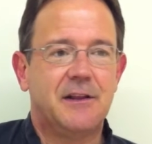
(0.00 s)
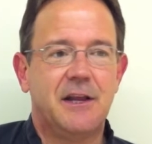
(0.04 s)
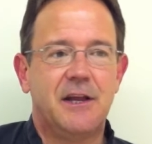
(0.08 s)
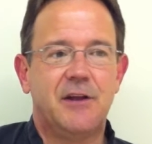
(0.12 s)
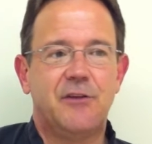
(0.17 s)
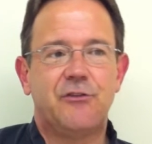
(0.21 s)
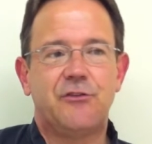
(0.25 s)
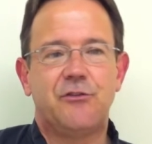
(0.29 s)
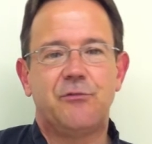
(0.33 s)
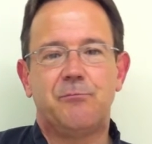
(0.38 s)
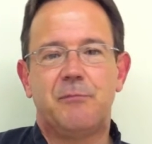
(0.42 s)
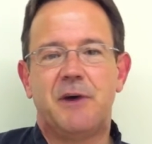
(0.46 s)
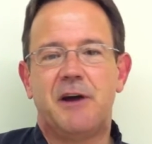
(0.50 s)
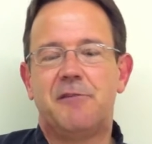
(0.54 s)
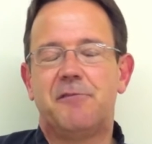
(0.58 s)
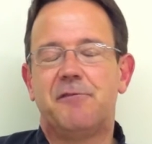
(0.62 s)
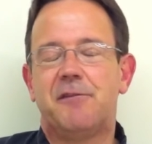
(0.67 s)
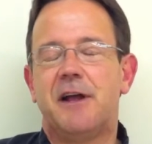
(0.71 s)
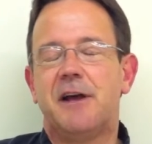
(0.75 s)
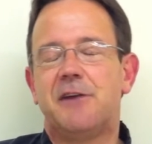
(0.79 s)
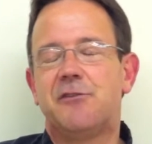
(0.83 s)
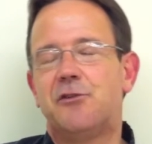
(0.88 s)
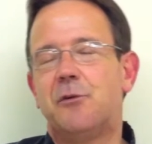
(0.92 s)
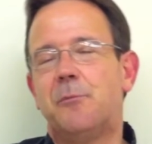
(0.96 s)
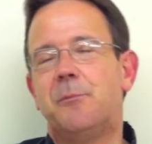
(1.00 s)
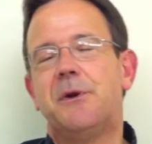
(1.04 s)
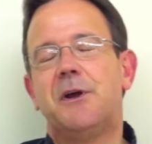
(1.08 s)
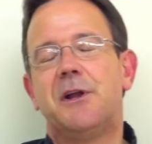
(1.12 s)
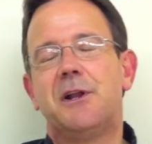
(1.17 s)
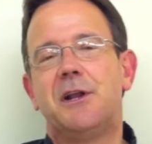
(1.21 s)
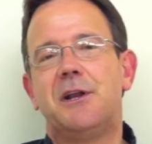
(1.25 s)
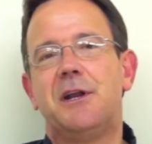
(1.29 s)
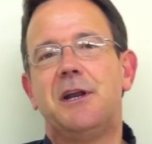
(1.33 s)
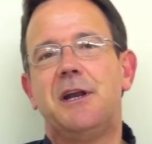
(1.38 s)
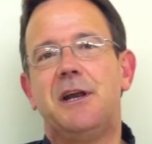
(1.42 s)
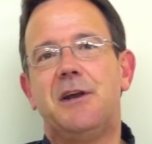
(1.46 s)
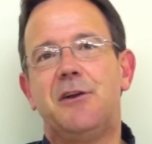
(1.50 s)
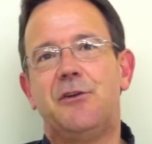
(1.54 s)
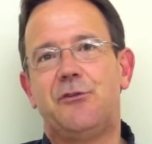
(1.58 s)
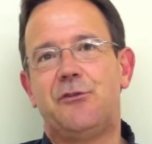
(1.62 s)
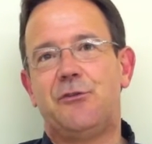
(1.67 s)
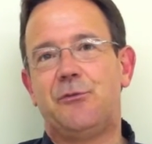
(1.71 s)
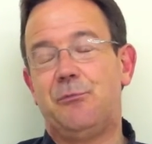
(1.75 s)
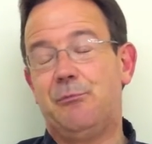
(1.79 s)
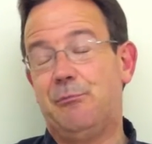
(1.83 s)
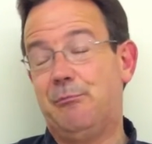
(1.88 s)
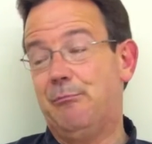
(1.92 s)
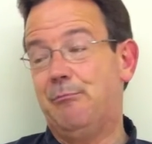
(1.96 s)
it's my flexibility
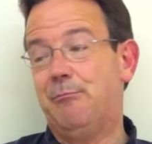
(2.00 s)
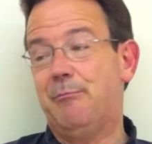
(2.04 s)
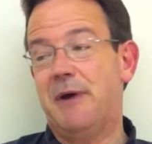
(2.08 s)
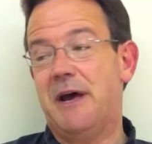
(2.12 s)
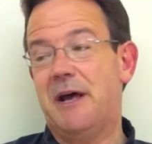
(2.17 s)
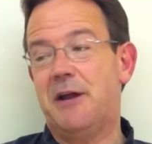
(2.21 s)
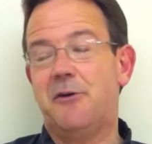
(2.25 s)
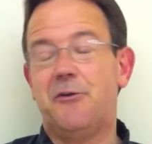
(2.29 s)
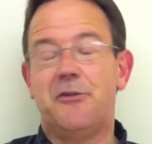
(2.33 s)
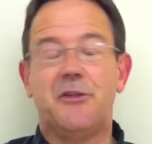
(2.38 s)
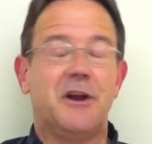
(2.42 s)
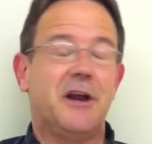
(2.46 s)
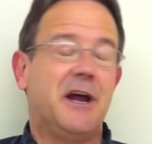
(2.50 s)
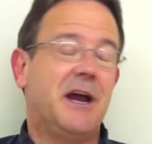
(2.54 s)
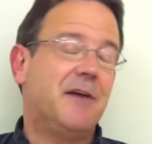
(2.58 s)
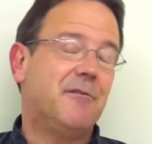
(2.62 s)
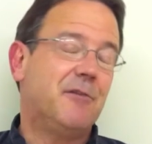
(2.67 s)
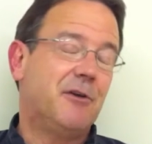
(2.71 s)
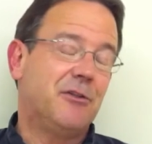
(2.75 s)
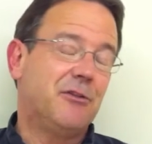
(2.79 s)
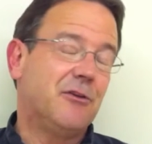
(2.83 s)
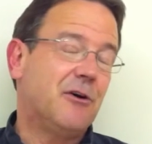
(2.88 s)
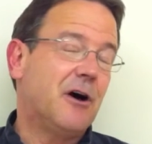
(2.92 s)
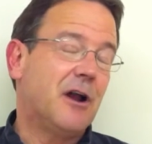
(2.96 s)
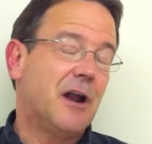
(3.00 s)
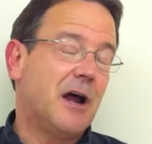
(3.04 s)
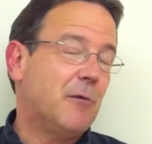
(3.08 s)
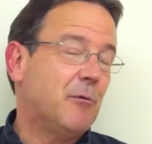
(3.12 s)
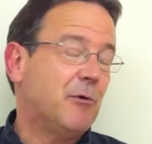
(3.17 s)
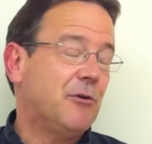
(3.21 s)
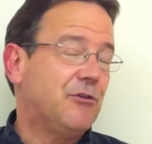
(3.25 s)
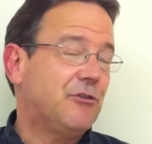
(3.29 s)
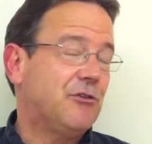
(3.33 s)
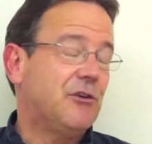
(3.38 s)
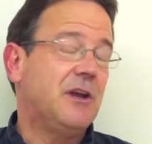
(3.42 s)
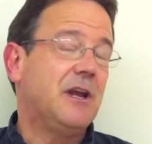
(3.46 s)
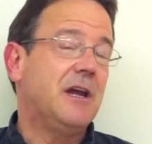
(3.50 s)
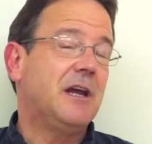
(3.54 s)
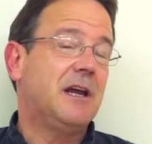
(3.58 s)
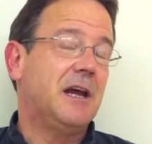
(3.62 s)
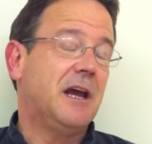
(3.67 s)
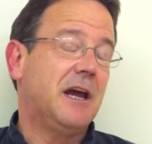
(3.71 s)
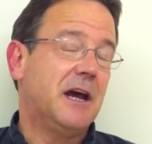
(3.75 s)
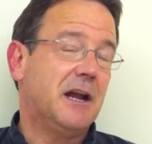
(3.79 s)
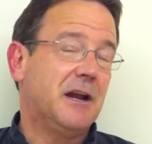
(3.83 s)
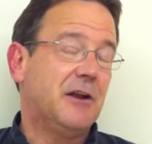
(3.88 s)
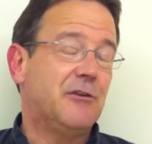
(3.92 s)
is better than I ever thought I would see again.